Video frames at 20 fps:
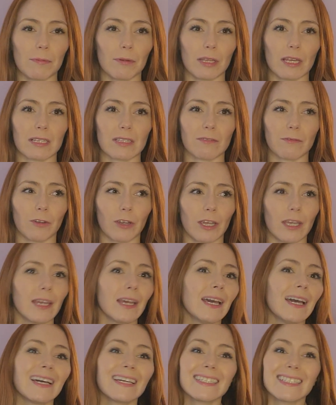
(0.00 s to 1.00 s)
That's a very
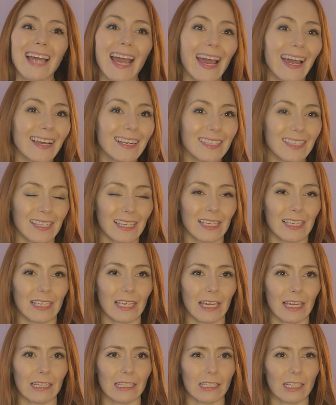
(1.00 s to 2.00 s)
taxing
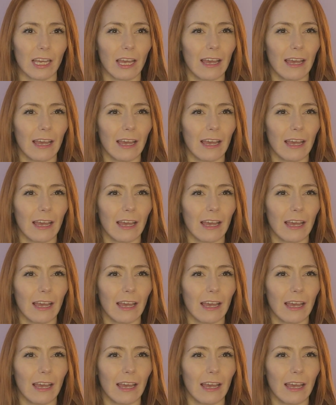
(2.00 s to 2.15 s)
and